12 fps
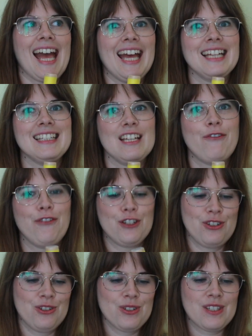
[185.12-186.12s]
And if you
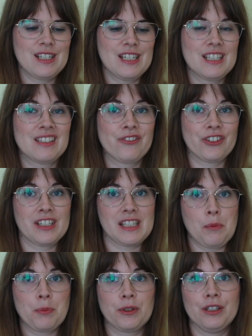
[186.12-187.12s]
use it, for
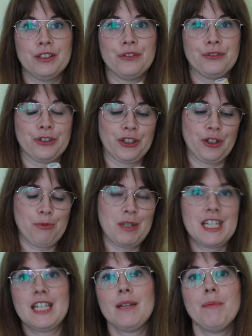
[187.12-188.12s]
example, for your
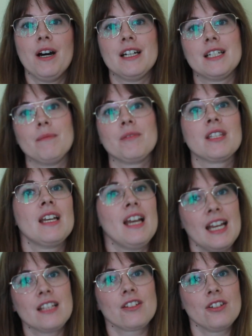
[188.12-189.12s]
bikini bottoms,
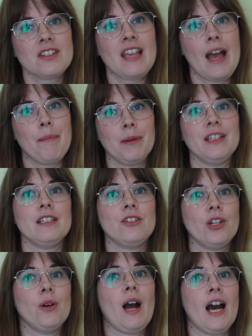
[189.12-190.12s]
it could happen that you
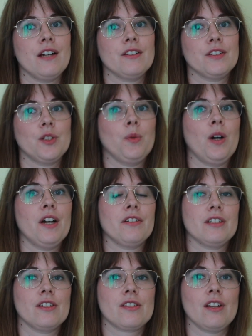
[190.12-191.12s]
go out of the water
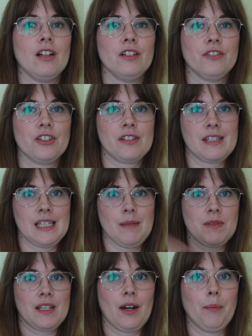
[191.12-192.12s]
and just all of your
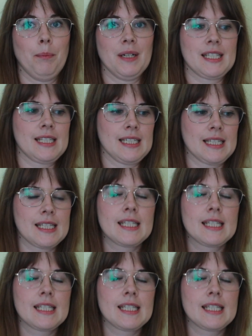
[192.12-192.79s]
seams are busted